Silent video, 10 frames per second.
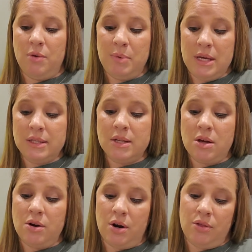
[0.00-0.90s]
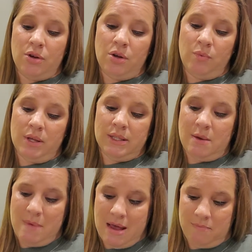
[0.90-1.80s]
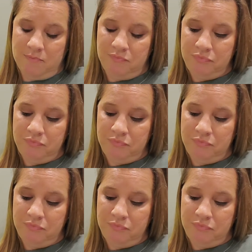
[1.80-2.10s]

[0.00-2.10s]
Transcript: peace on earth, goodwill to men.